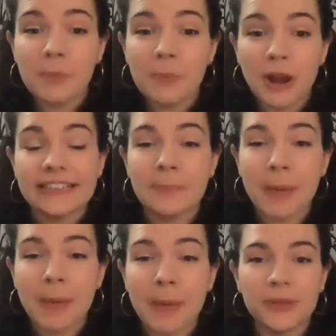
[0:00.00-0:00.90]
marketing,
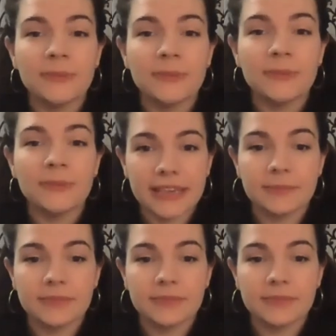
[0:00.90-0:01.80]
modern pyramid
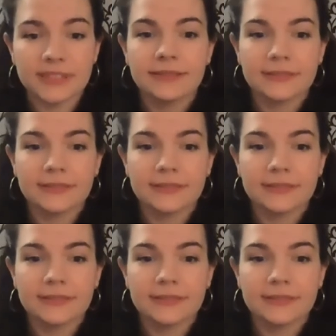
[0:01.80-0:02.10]
schemes.